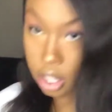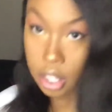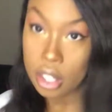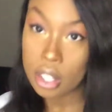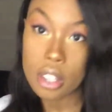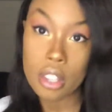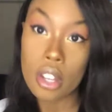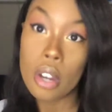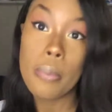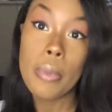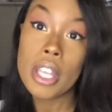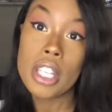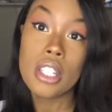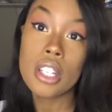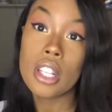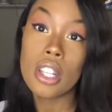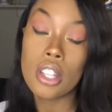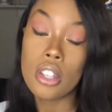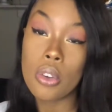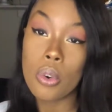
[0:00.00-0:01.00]
they're
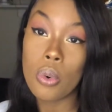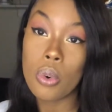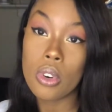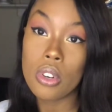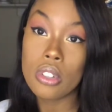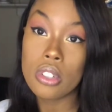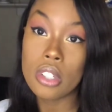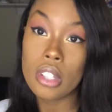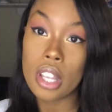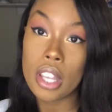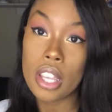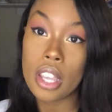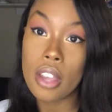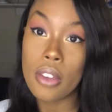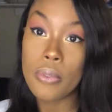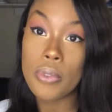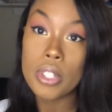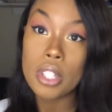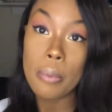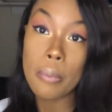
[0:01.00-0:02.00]
basically yours. Like if
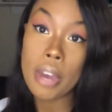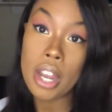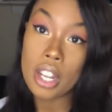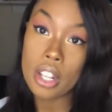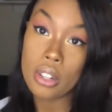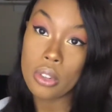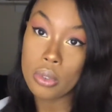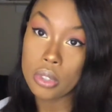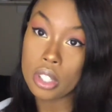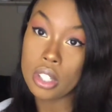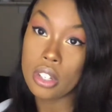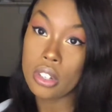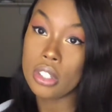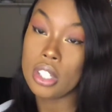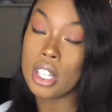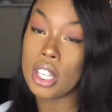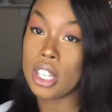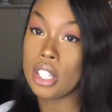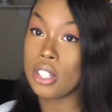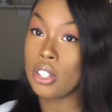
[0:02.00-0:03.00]
somebody loses their
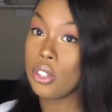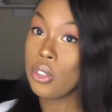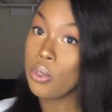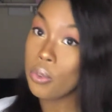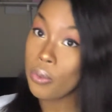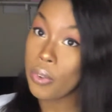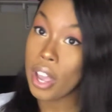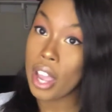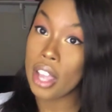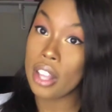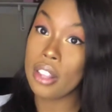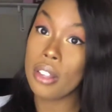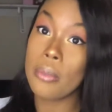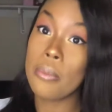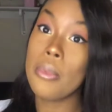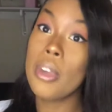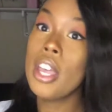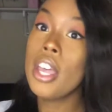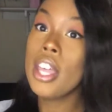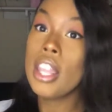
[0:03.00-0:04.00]
tickets and you find them,
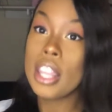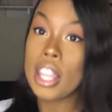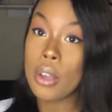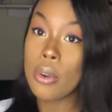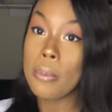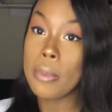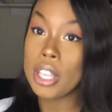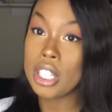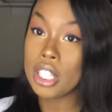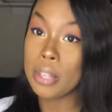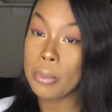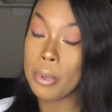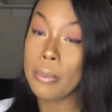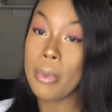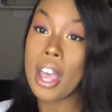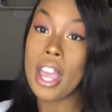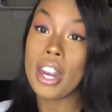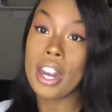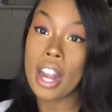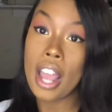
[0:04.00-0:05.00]
they would basically be
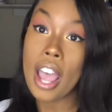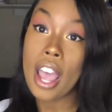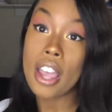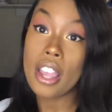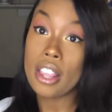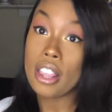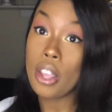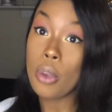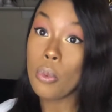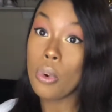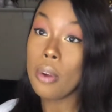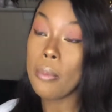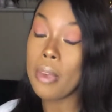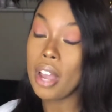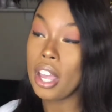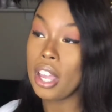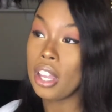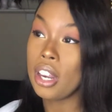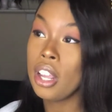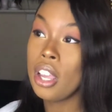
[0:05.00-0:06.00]
mine, and they were
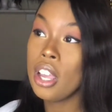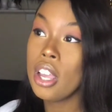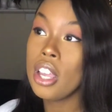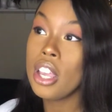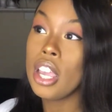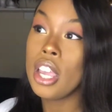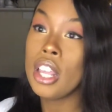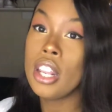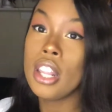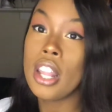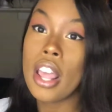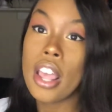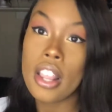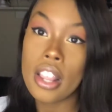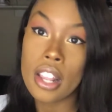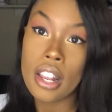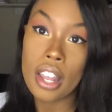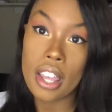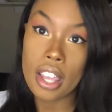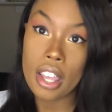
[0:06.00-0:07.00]
mine. And
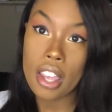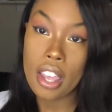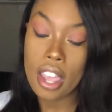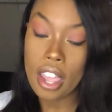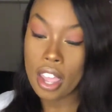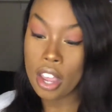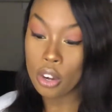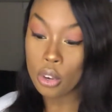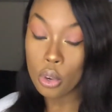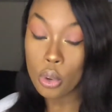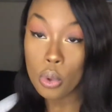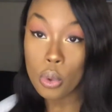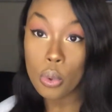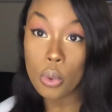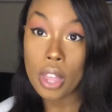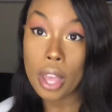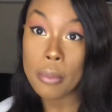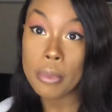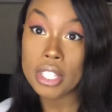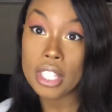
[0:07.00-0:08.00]
like in lieu,
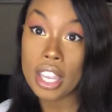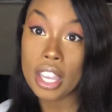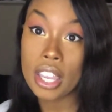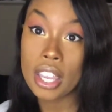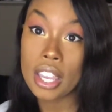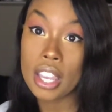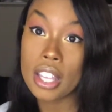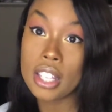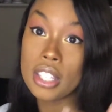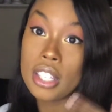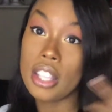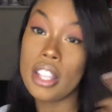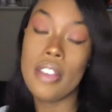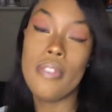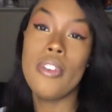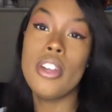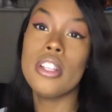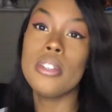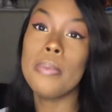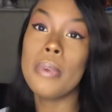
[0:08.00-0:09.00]
that means I could get into the
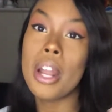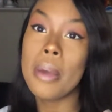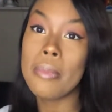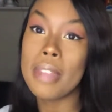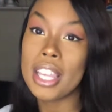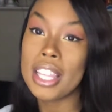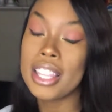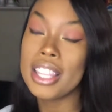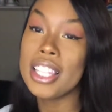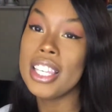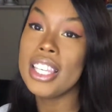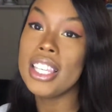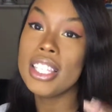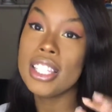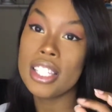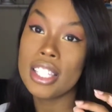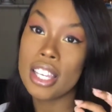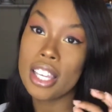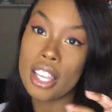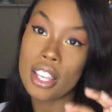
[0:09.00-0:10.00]
events. But I'm like, these
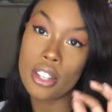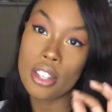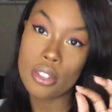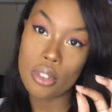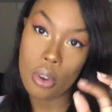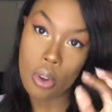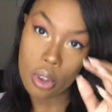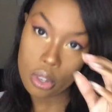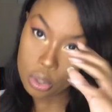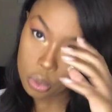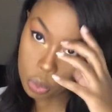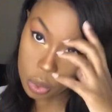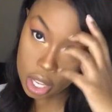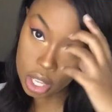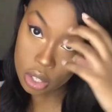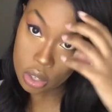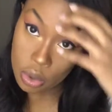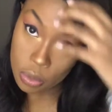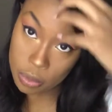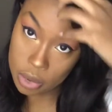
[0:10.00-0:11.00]
tickets cost way
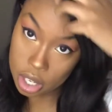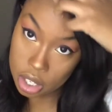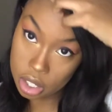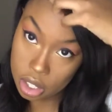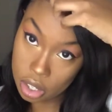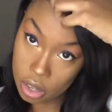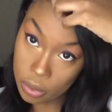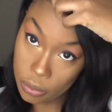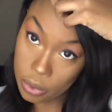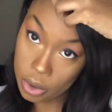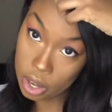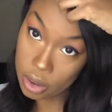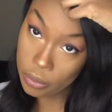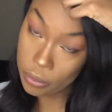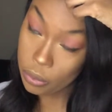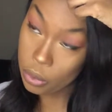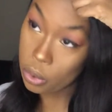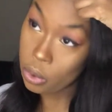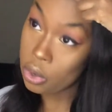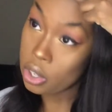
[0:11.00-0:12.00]
too much. They're freaking
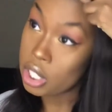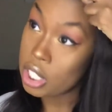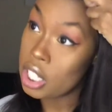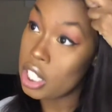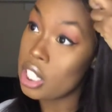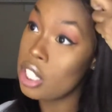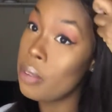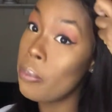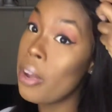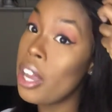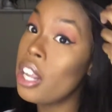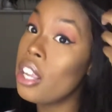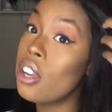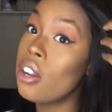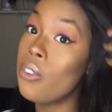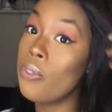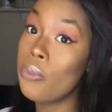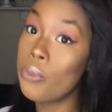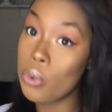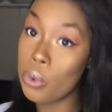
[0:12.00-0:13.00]
floor seats. Somebody could
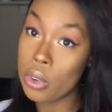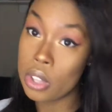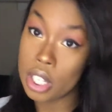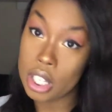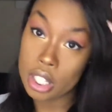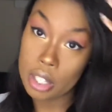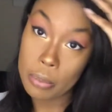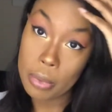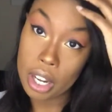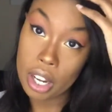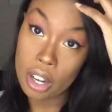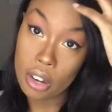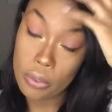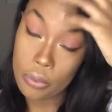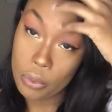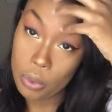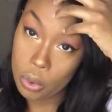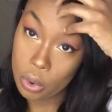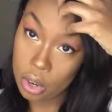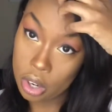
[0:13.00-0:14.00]
afford these. Somebody could
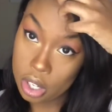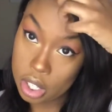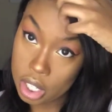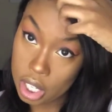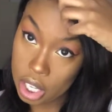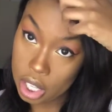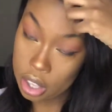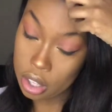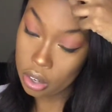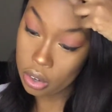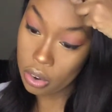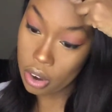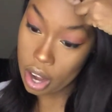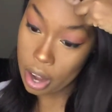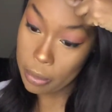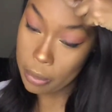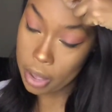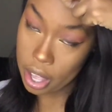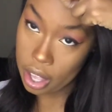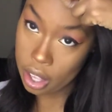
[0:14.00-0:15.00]
afford to get their crap
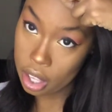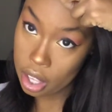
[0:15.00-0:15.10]
back.